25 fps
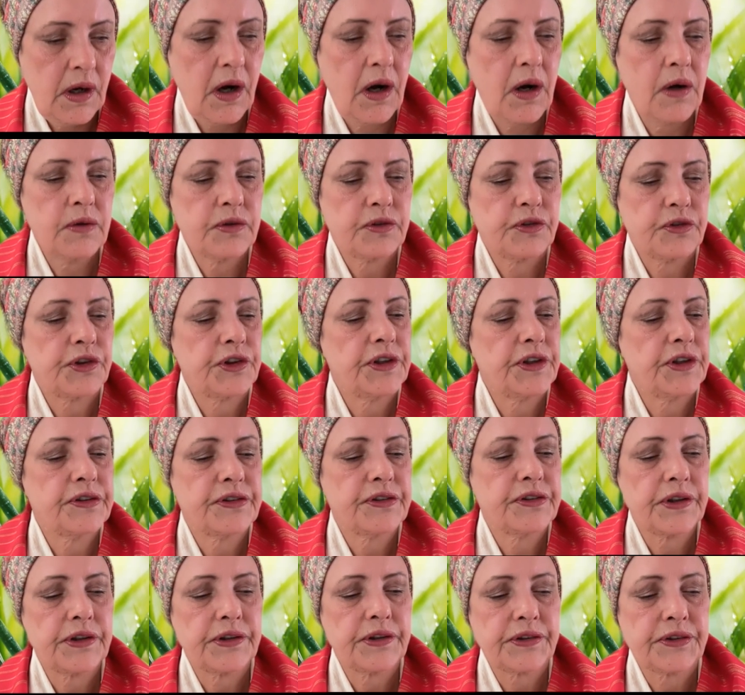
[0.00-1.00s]
Oh,
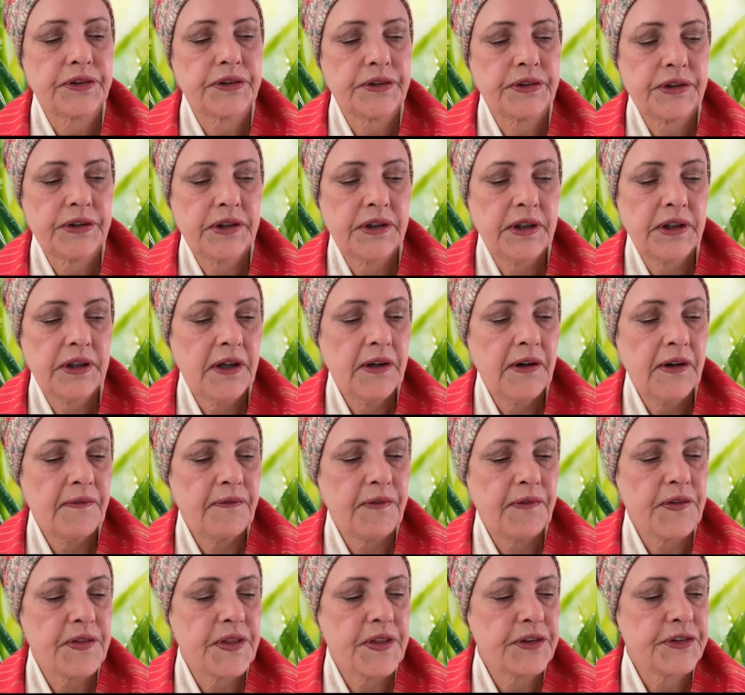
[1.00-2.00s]
Jesus,
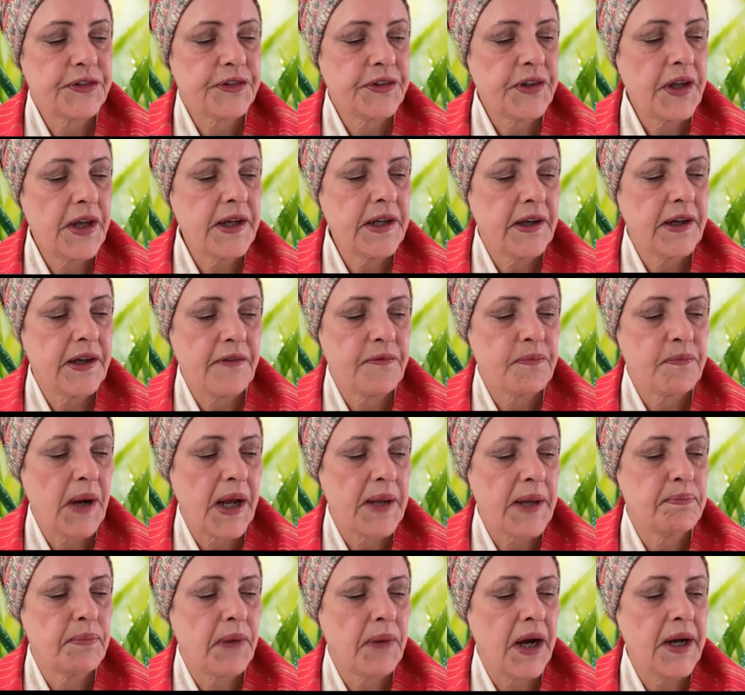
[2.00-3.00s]
for the sake of
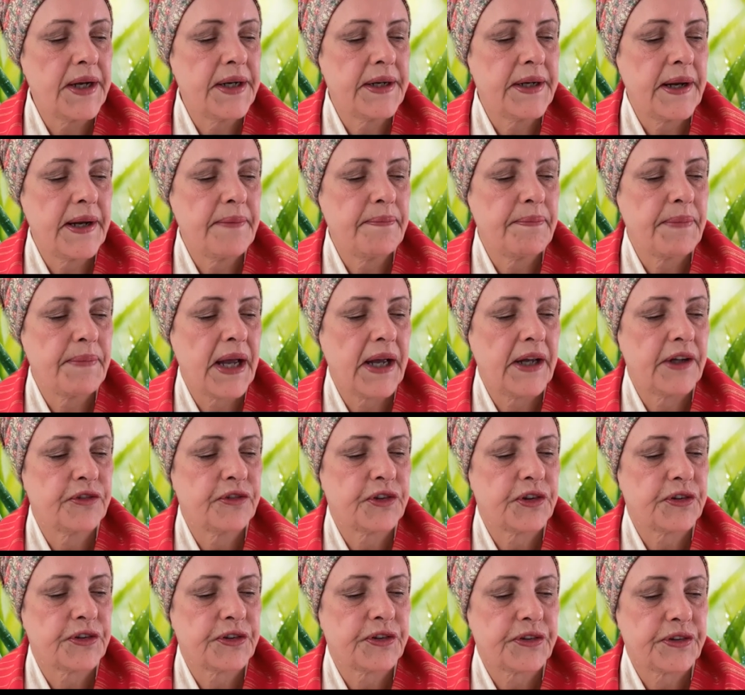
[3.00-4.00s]
my might and
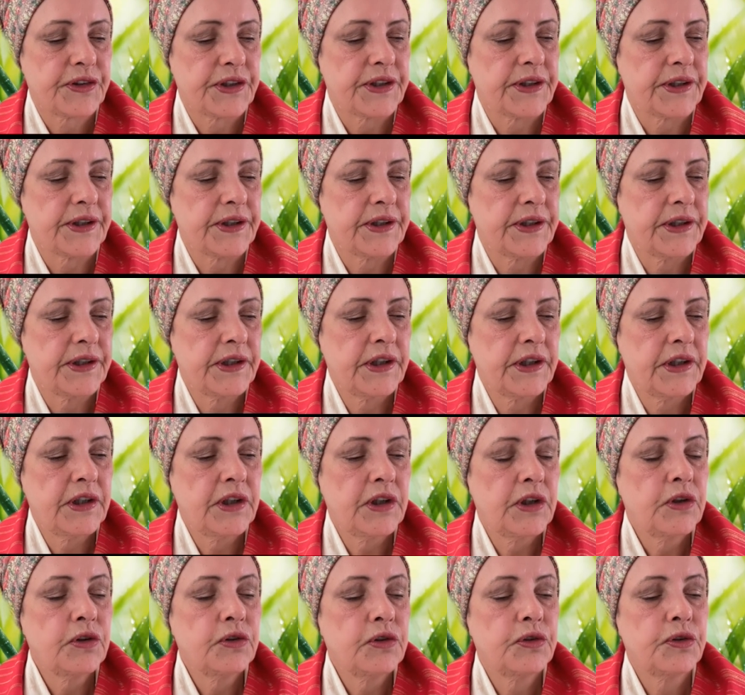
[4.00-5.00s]
majesty,
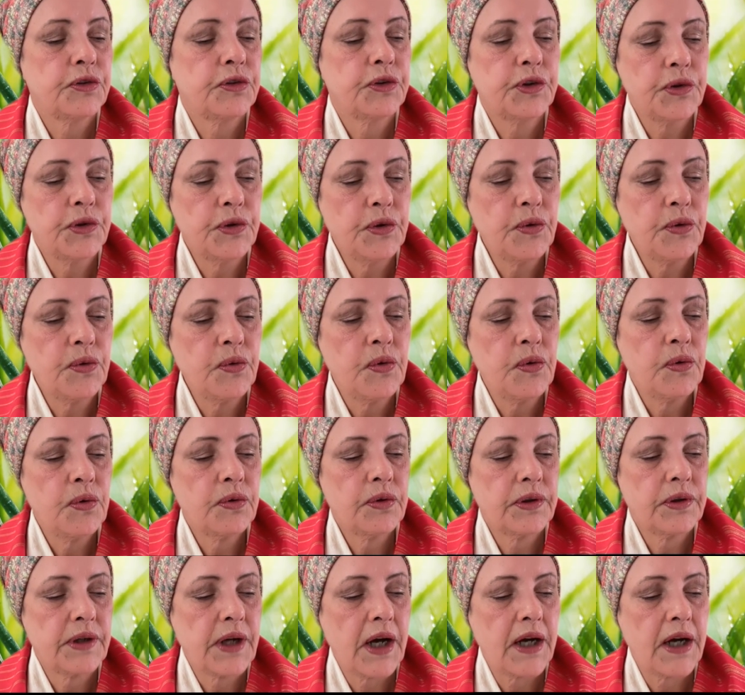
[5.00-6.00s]
do
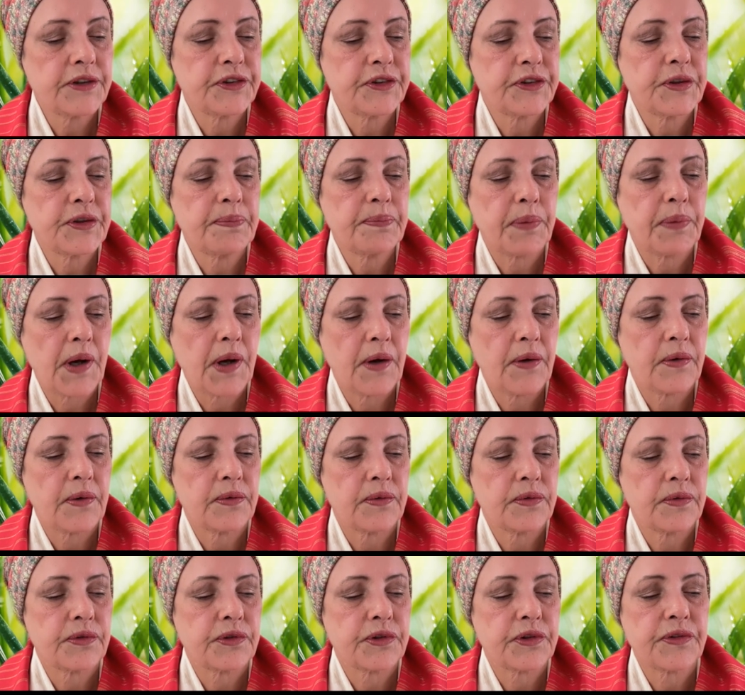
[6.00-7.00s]
not
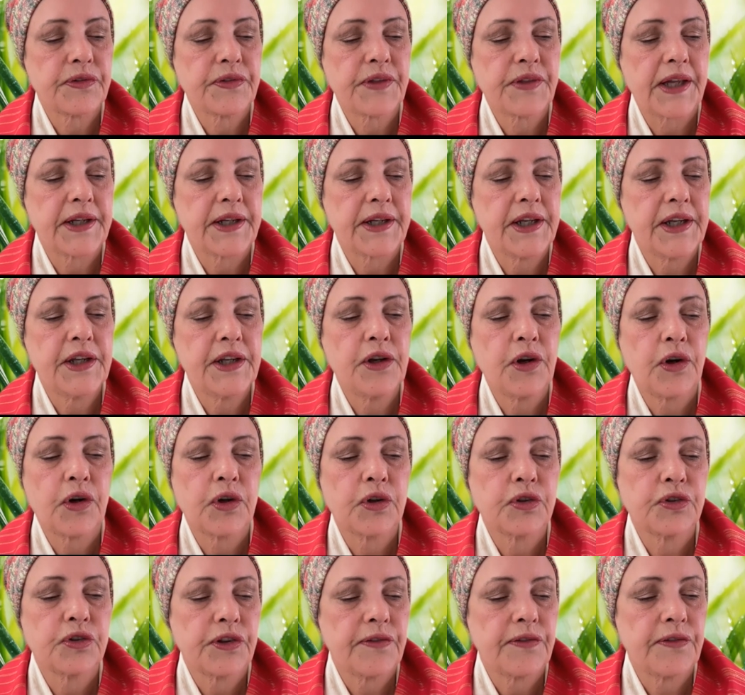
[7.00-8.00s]
suppose that he
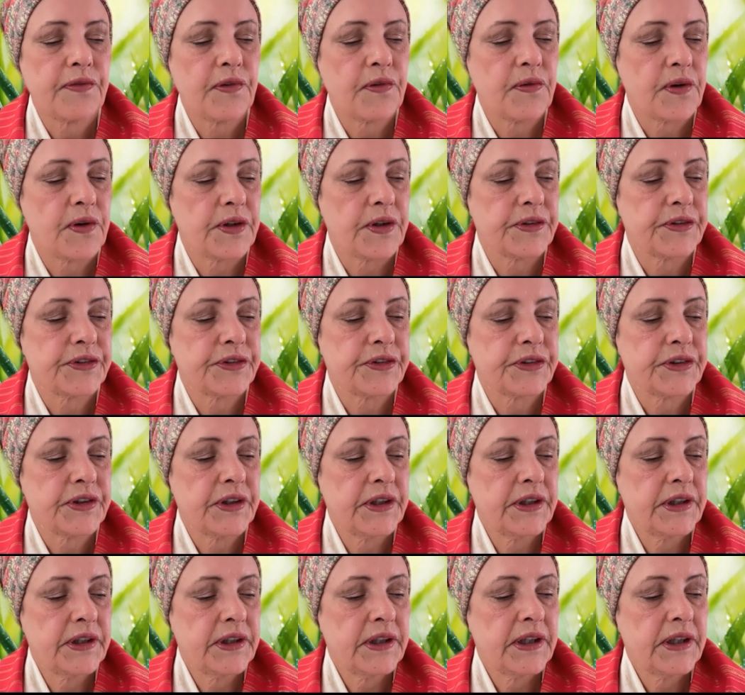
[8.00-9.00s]
heard your voice
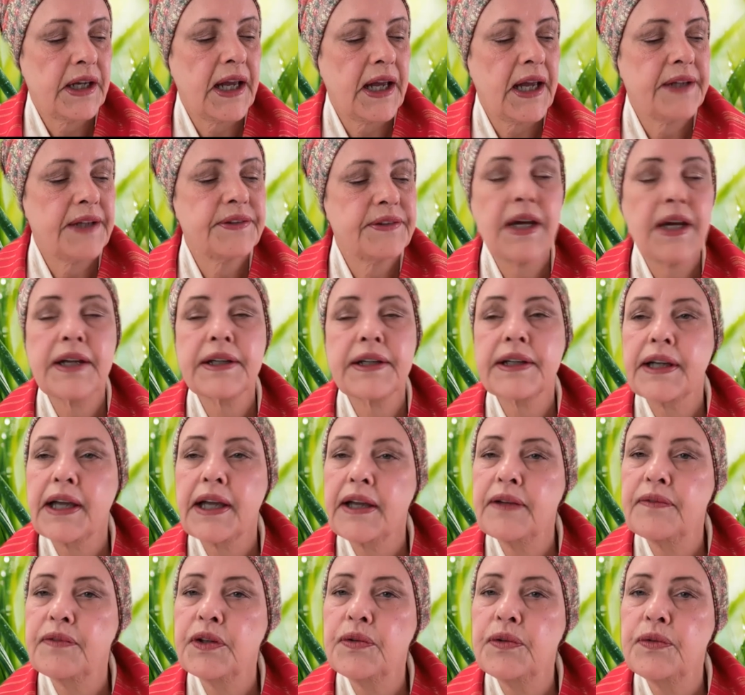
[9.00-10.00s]
and yet
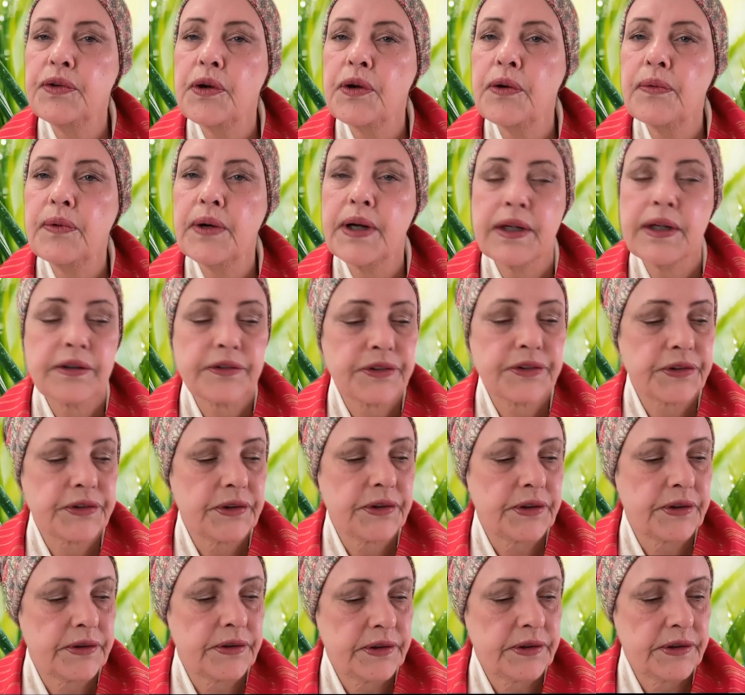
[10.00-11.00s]
gave you no
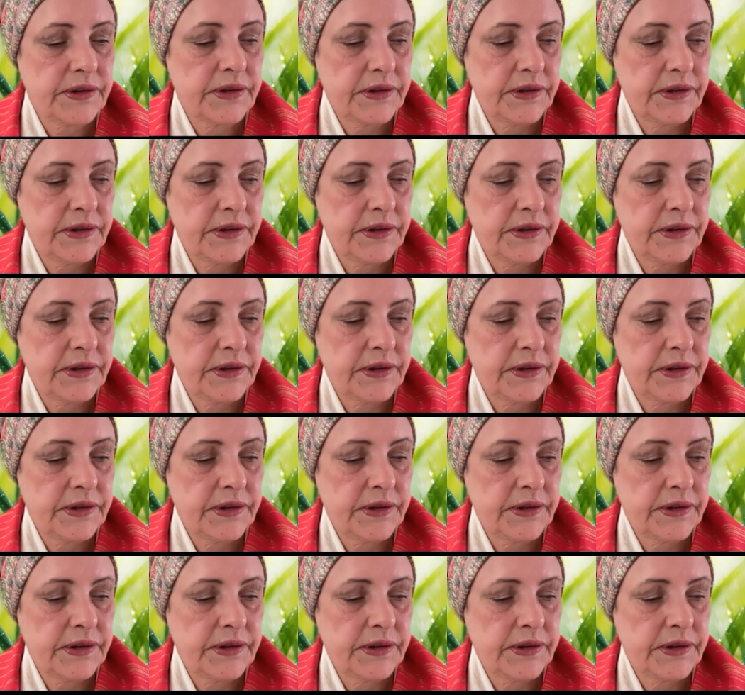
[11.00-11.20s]
answer.